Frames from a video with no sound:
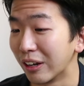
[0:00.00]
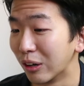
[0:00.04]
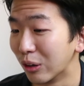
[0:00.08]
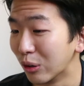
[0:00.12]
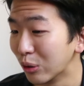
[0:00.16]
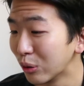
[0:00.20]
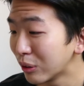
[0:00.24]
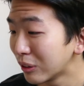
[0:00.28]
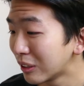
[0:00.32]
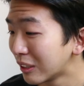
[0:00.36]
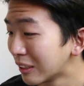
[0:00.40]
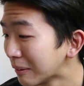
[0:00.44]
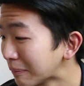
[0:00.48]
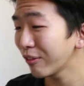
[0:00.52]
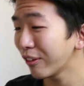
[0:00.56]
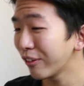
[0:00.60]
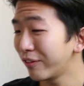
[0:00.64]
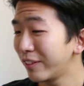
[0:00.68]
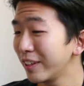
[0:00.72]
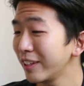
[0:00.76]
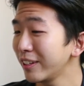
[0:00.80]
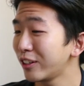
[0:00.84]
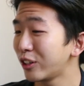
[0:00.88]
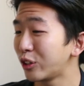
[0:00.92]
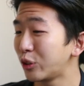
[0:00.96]
it looks.
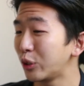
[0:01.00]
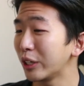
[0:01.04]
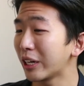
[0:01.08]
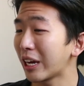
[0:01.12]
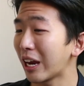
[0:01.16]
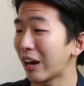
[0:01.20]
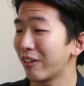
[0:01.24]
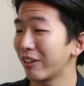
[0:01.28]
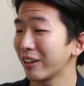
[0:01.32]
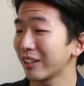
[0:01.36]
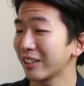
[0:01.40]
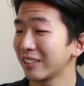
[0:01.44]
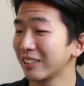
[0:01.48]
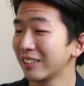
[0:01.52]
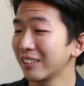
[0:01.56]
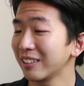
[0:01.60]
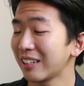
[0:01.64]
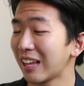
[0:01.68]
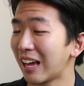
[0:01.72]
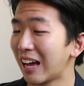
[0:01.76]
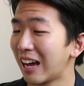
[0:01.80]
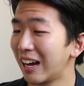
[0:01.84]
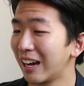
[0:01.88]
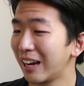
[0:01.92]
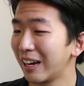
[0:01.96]
With these 3
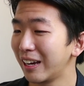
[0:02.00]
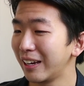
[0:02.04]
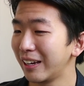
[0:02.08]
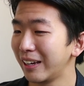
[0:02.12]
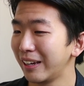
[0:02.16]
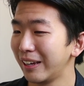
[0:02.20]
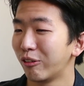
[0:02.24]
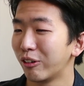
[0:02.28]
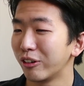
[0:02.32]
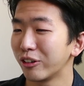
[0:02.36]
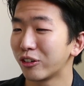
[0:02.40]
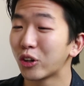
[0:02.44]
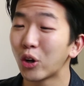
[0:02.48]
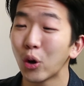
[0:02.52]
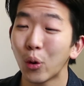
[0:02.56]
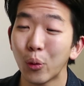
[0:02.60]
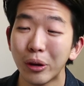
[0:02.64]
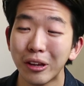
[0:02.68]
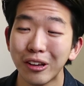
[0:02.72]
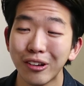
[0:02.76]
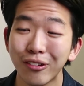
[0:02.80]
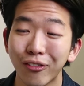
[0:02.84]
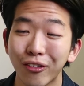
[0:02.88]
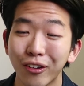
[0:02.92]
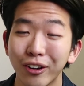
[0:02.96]
characters, I was
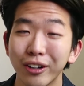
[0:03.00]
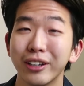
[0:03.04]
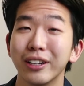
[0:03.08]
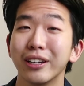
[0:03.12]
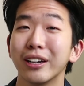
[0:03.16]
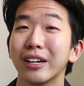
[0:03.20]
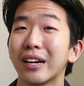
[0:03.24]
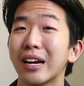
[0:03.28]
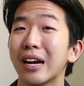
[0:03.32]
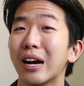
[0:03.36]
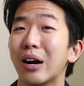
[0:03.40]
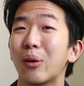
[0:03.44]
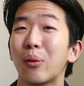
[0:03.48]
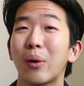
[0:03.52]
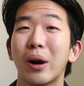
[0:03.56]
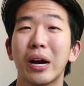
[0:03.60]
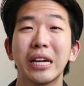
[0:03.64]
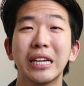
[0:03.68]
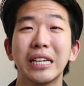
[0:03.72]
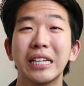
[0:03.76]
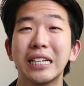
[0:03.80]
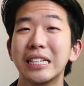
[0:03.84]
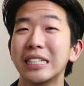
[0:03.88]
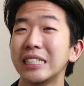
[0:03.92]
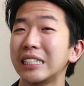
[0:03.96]
going for the
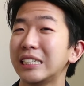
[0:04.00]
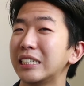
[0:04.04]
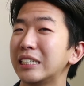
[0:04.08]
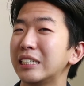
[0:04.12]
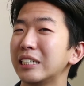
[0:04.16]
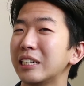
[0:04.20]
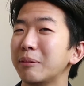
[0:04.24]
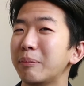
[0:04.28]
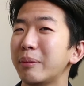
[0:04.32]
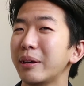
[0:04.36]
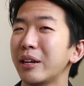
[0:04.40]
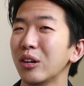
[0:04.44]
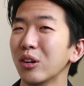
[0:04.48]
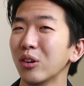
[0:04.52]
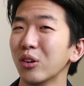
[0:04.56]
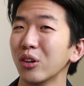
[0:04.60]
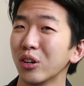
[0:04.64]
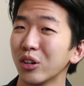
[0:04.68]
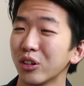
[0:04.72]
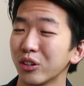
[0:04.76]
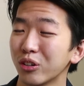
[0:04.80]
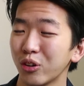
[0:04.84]
kawaii chibi look,